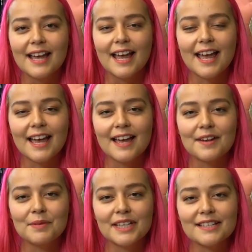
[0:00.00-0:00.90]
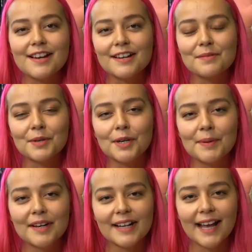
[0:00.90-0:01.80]
And we can talk more
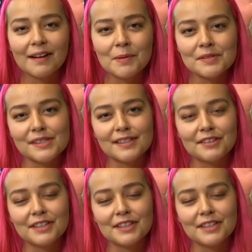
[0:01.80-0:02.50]
about animals and